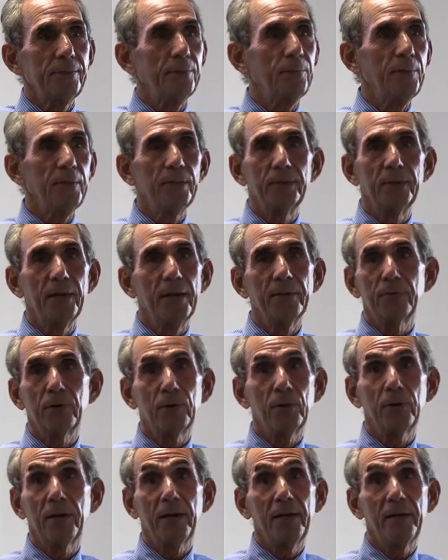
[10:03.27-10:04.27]
said, we don't have
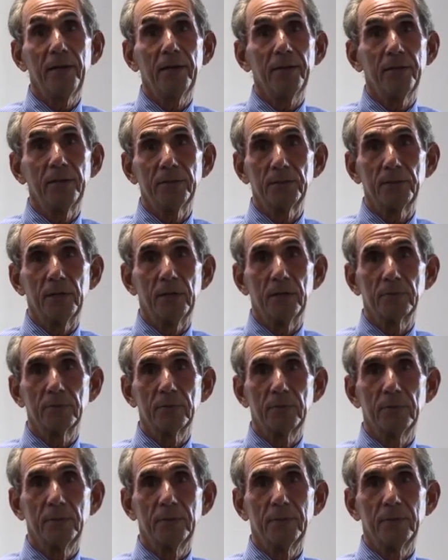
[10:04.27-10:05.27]
heard any of this stuff.
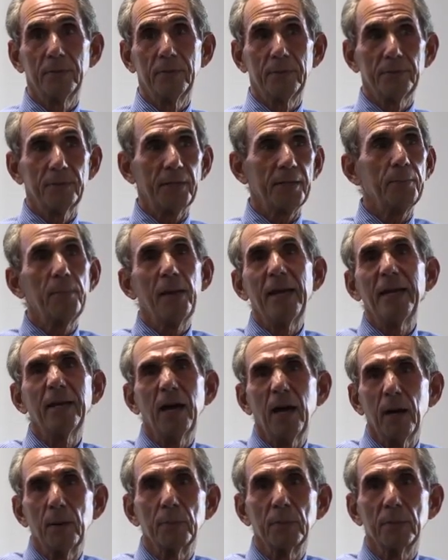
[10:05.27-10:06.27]
It's like made
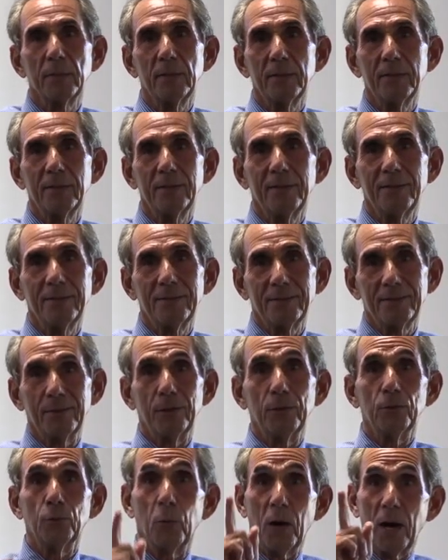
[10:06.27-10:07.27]
up.
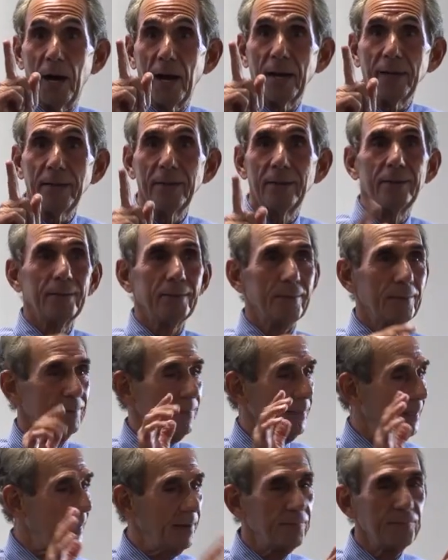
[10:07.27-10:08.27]
Because why? Because
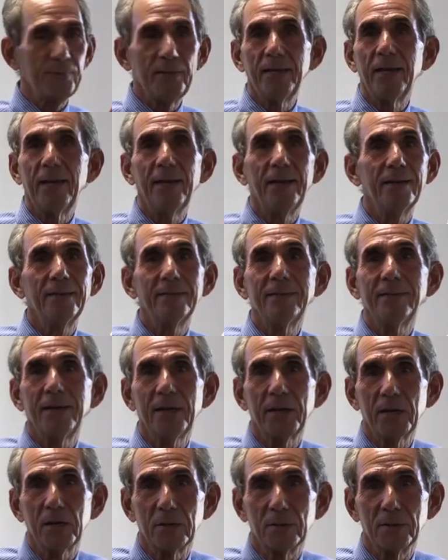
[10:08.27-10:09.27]
the FDA doesn't
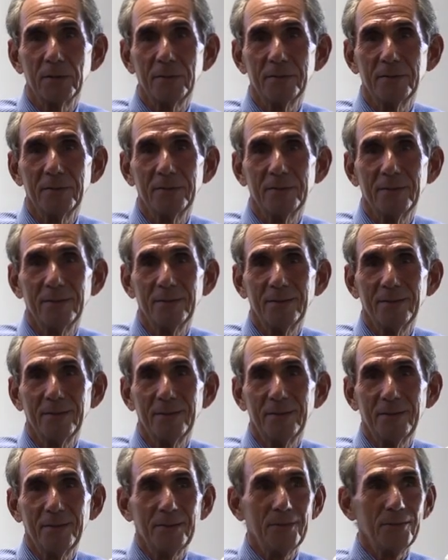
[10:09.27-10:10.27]
care.
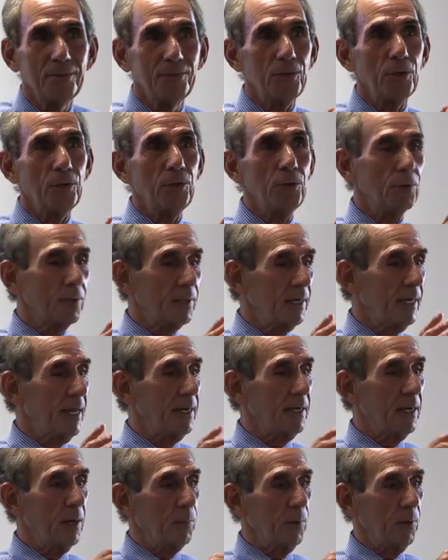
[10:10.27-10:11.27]
So you're going to
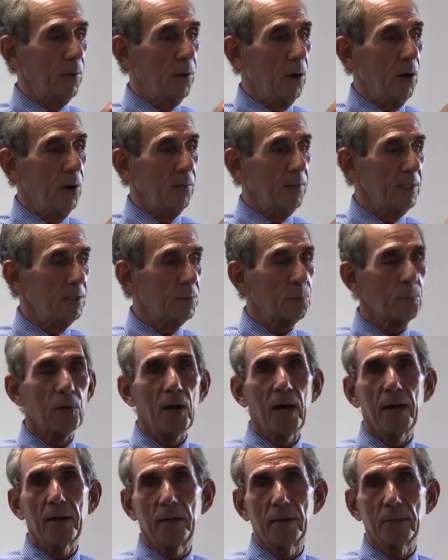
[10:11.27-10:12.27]
end up with all these
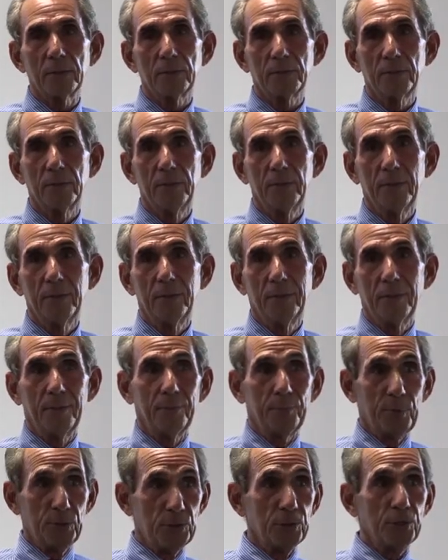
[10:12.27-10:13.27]
products,
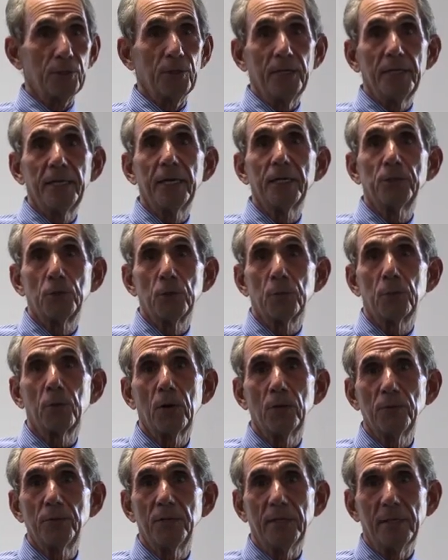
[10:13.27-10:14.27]
but you're going to get your
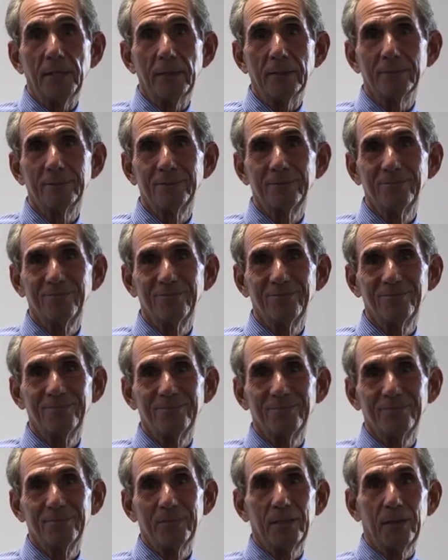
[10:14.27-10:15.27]
protein.
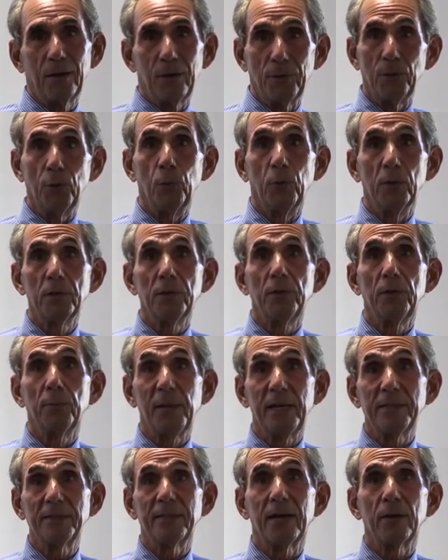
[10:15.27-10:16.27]
Are you willing to
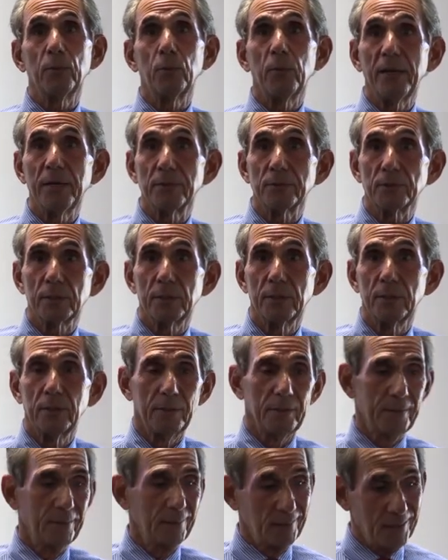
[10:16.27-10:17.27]
make that risk?
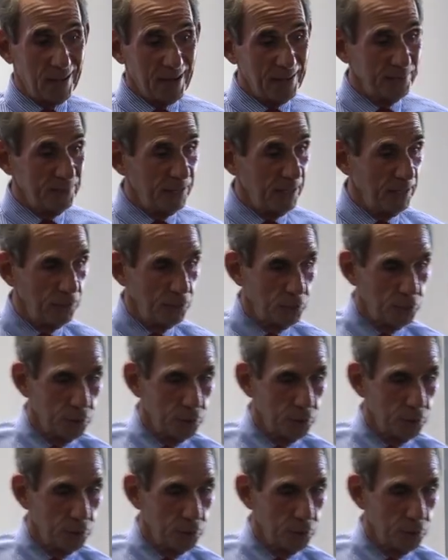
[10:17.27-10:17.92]
I say you